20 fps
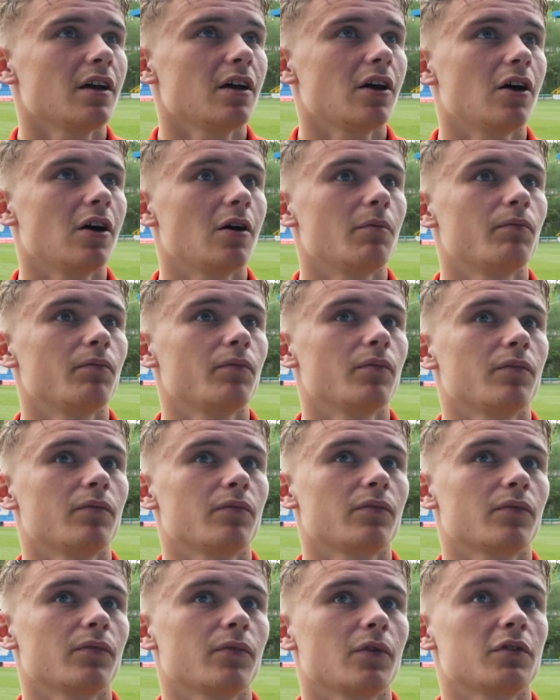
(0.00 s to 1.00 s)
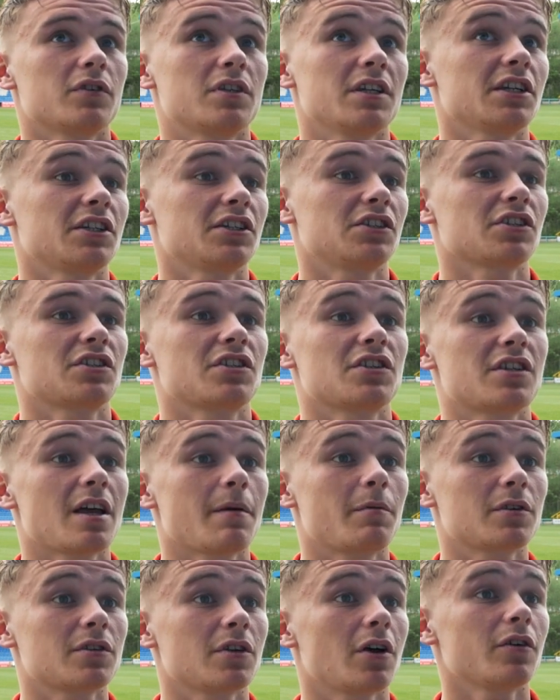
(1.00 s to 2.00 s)
Obviously, this is just a
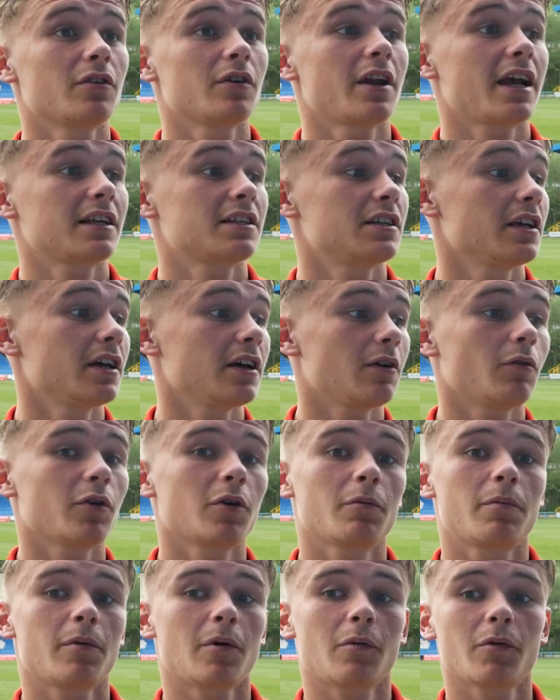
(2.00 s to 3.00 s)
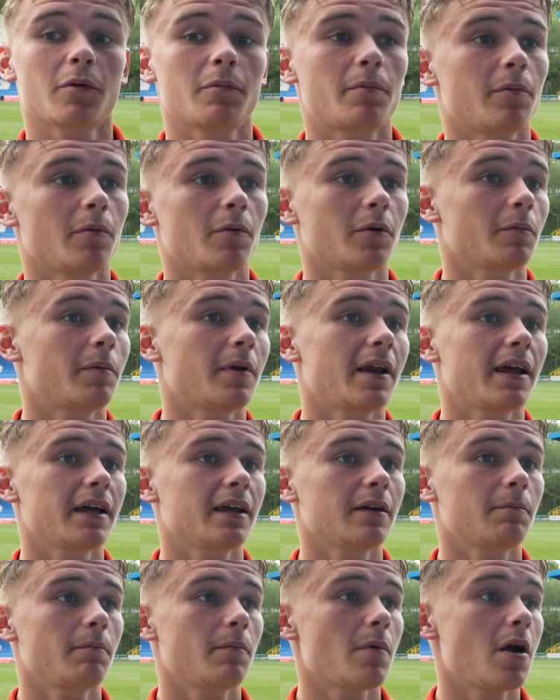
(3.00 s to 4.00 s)
stepping stone. Next year, I want to
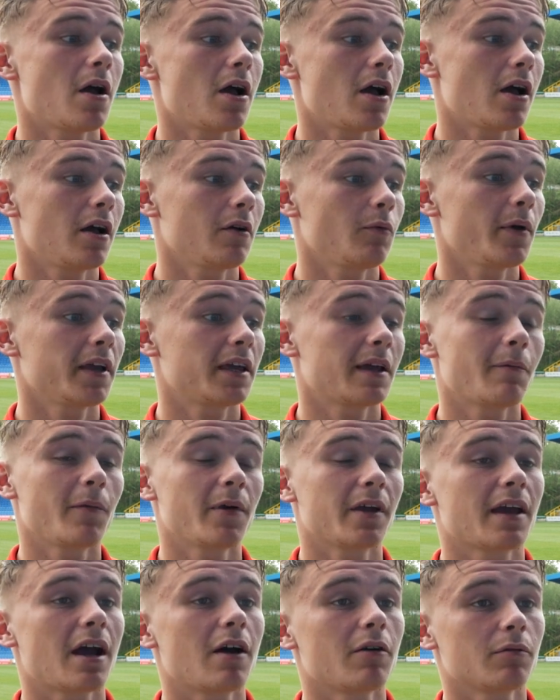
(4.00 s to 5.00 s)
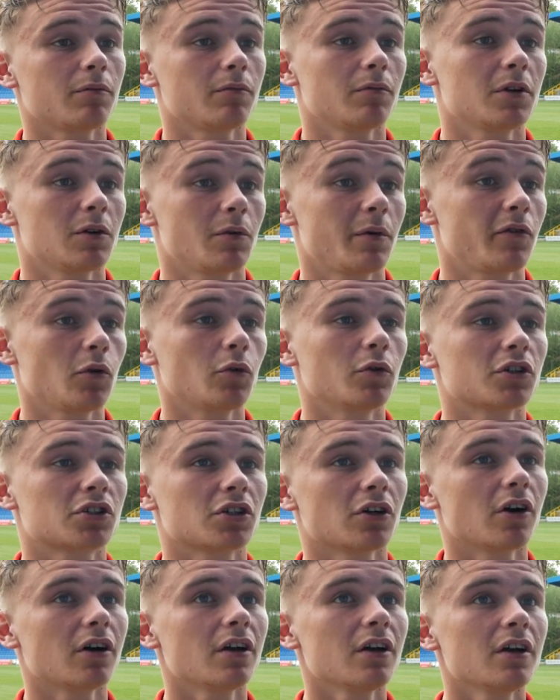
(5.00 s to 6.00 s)
play week in, week out with
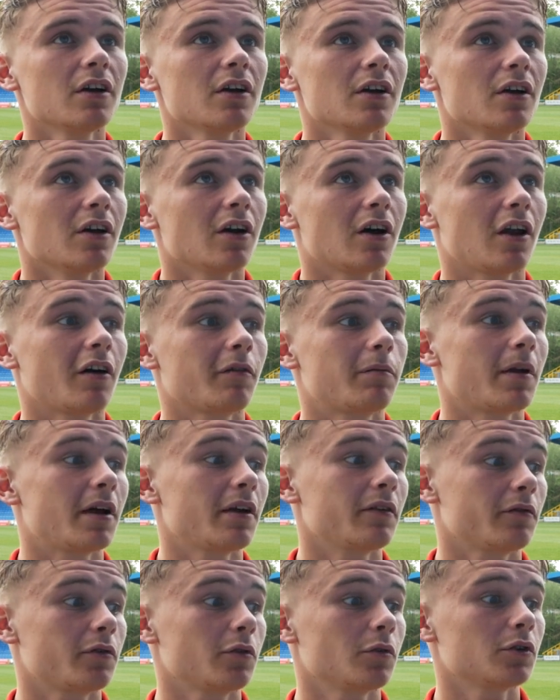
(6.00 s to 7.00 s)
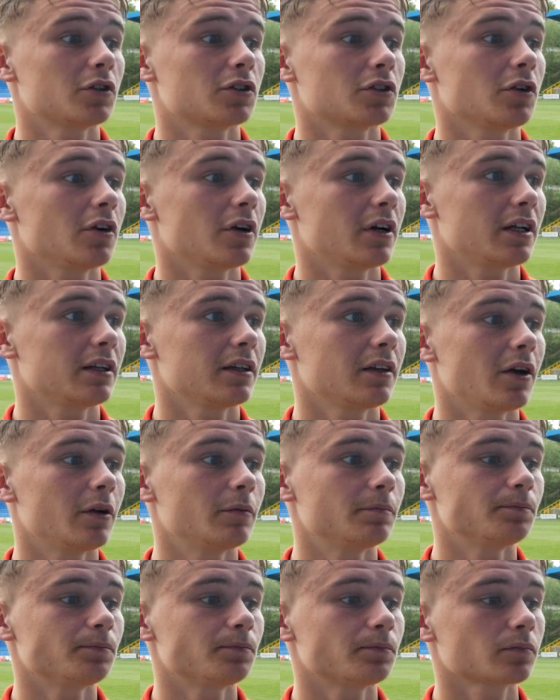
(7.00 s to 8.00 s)
Aldershot. I love playing for Aldershot,
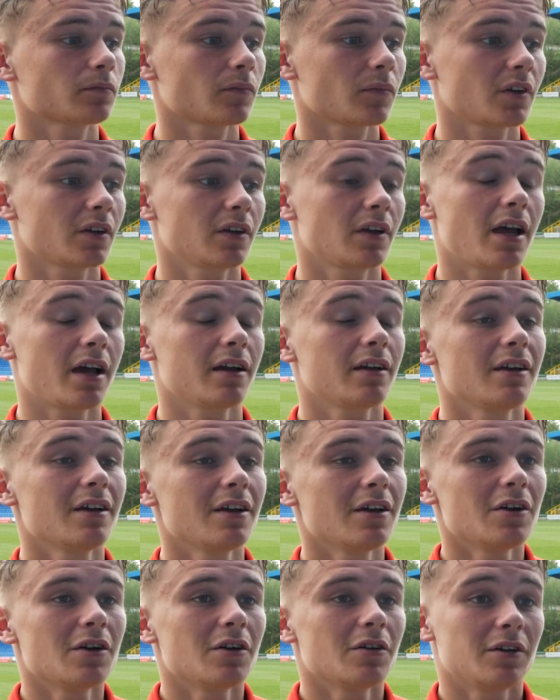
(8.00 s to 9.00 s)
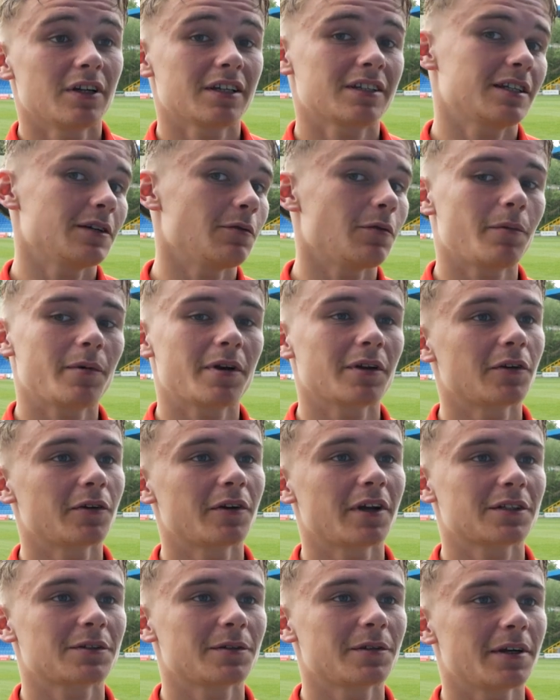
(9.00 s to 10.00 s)
and let's see what we can do
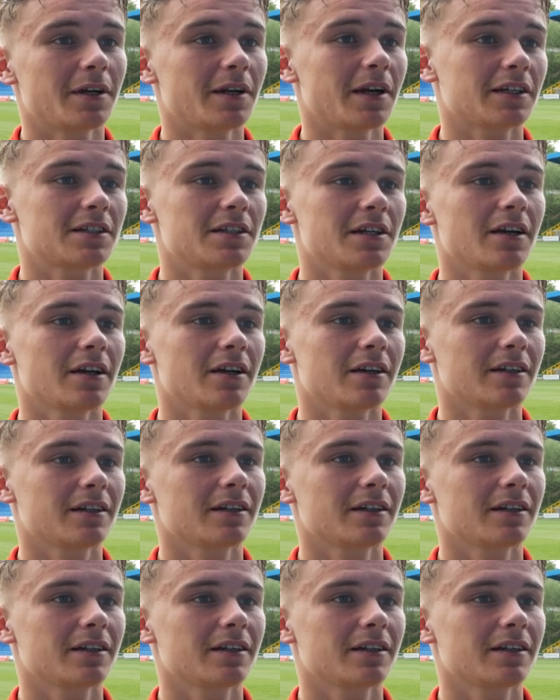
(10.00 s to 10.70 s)
next year.